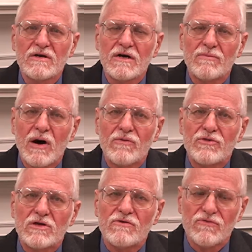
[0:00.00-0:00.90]
about
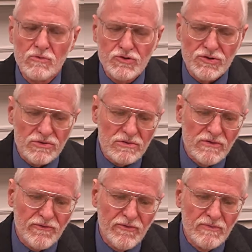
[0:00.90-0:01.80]
the future
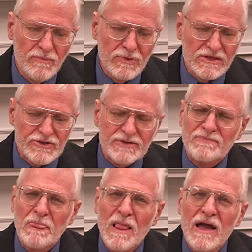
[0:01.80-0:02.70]
of policing.
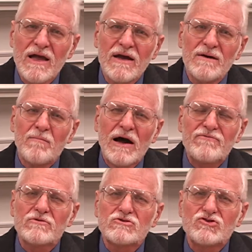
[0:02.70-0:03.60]
My
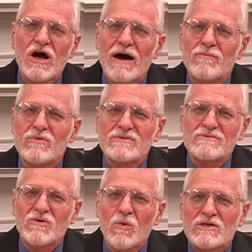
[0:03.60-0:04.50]
first
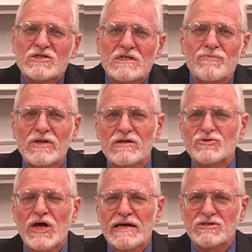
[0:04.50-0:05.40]
job was in a political
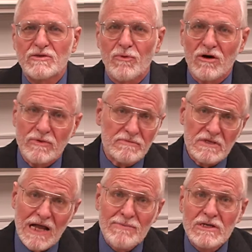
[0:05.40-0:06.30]
science department,
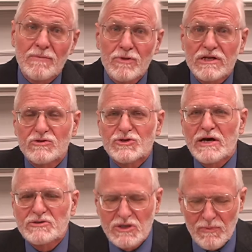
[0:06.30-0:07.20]
and I'm in a political
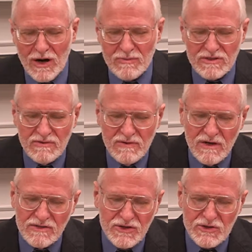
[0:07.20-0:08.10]
science department
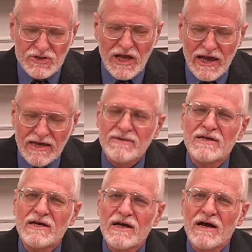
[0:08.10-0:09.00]
to this day.
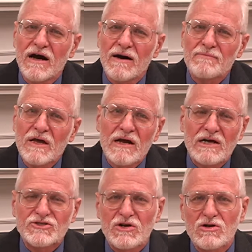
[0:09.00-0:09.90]
I
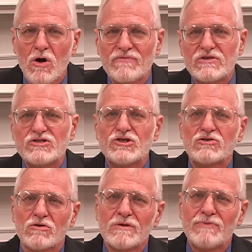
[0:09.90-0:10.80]
started off teaching
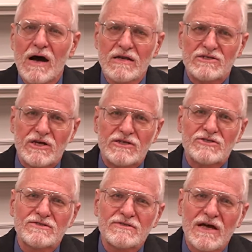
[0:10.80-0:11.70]
urban
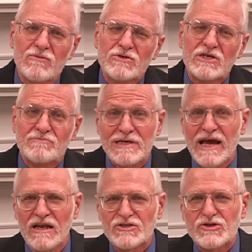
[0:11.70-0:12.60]
politics. That was at
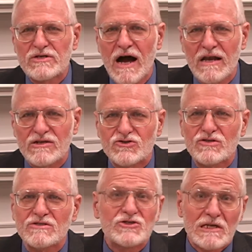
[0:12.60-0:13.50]
Macalester College
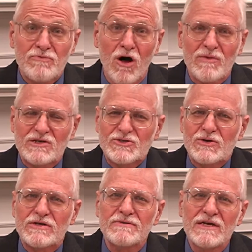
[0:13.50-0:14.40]
in St. Paul,
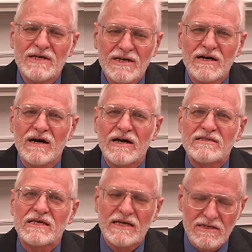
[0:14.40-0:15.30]
Minnesota, at
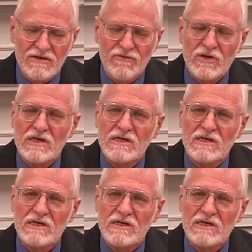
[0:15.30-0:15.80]
the end of the